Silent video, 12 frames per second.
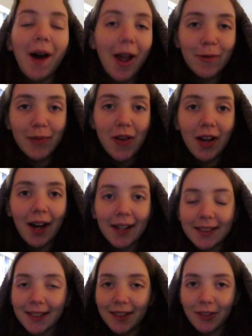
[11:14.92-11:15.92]
But I hope that you
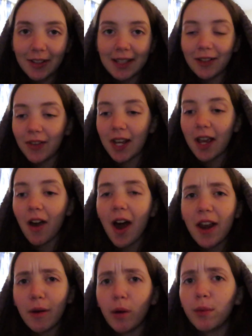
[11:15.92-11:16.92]
guys enjoyed the video.
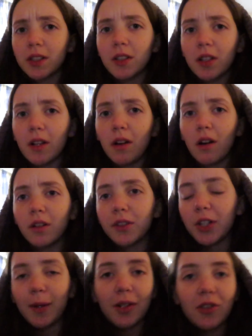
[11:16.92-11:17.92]
I know it wasn't too long or
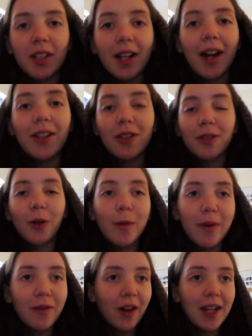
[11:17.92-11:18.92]
too interesting. I just thought it would
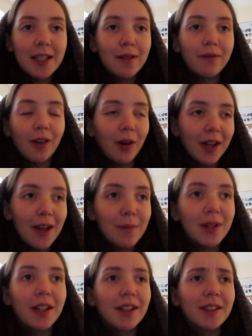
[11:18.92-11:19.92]
be funny to vlog it
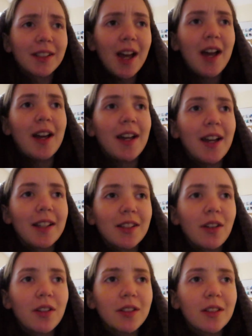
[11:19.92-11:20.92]
because it's
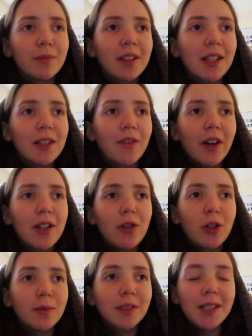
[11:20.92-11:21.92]
not something that's very
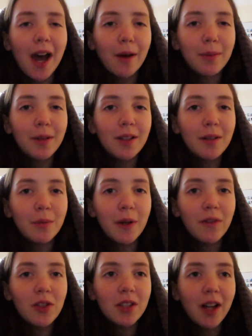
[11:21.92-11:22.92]
normal to happen.
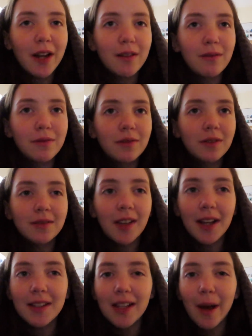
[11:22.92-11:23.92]
We've just kind of
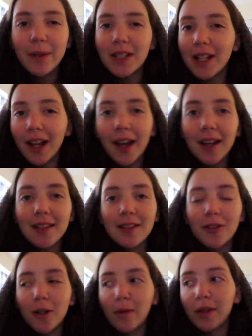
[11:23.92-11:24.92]
accepted it like it's
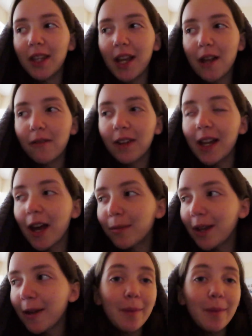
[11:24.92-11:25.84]
a normal thing, if you get me.